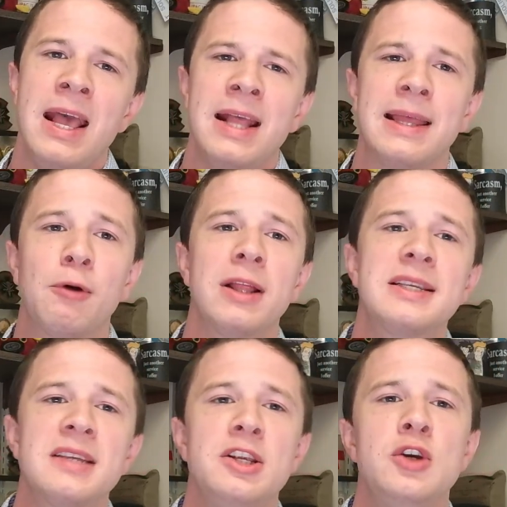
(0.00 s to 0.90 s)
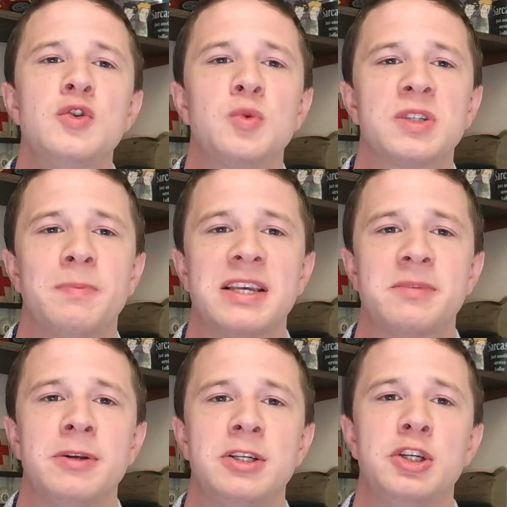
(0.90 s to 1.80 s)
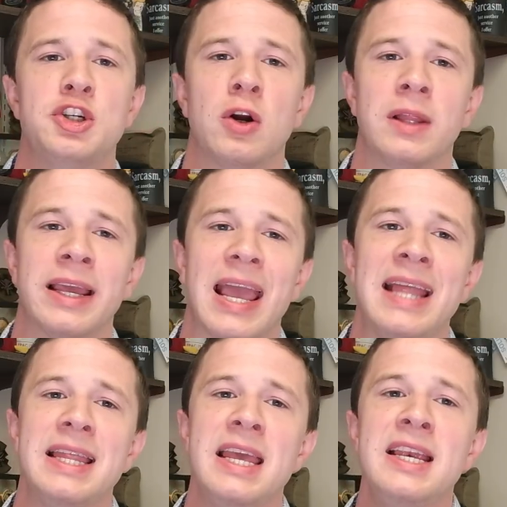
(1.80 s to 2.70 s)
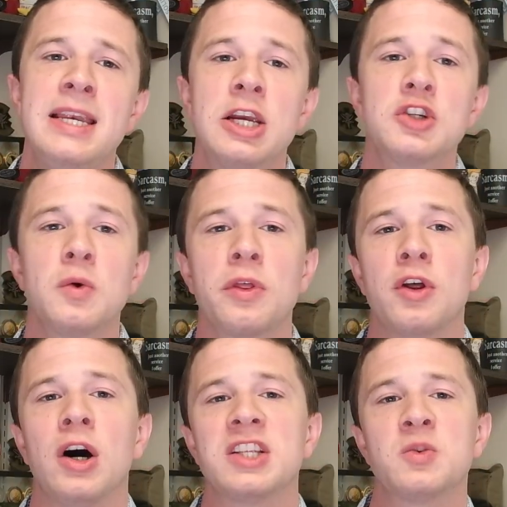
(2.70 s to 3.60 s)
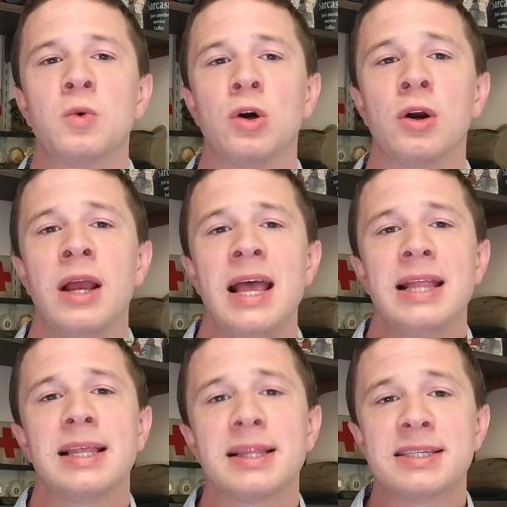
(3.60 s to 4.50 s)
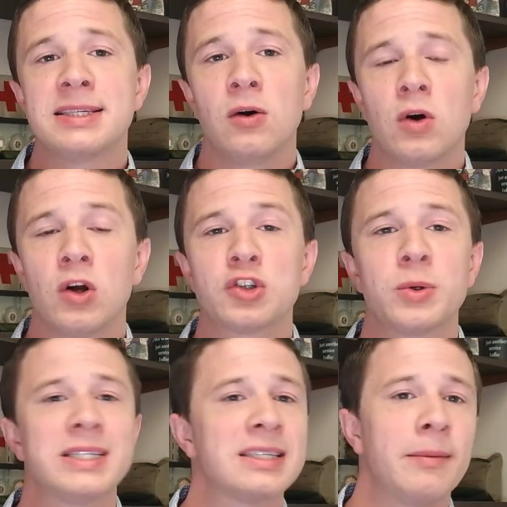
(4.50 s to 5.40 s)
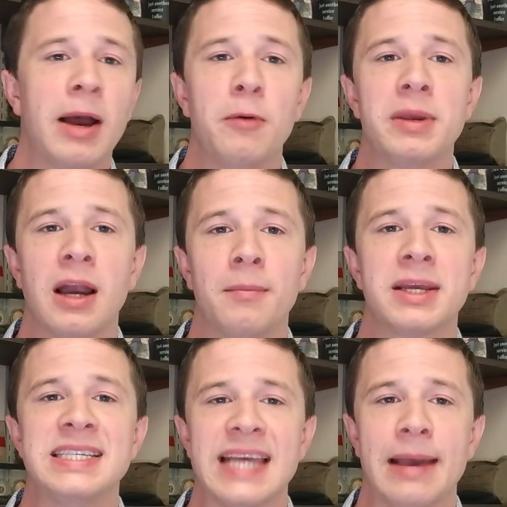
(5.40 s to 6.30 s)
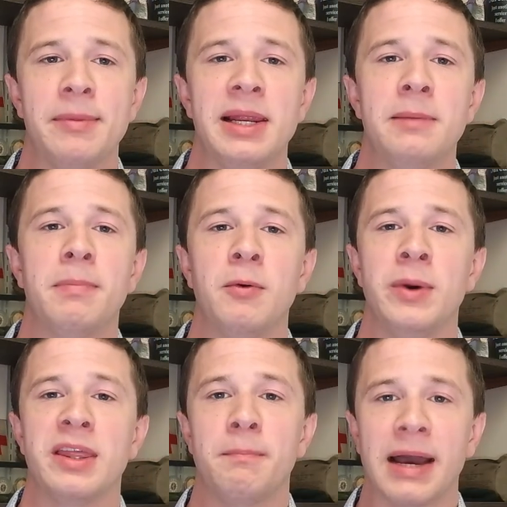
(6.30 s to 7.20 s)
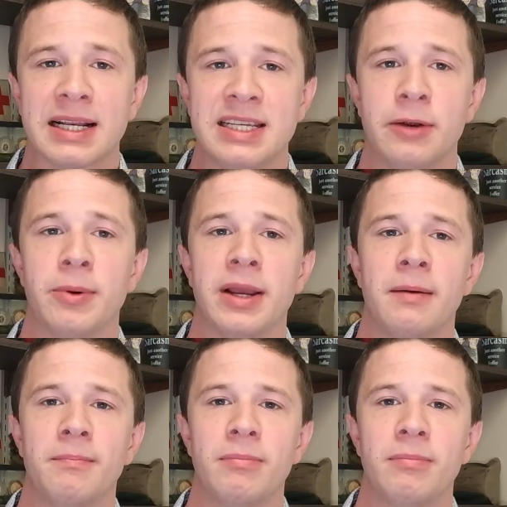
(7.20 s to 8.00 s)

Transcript: They brought this unusual specimen to Jarling, and the initial thoughts were that the cell culture had somehow become contaminated, but with bacteria.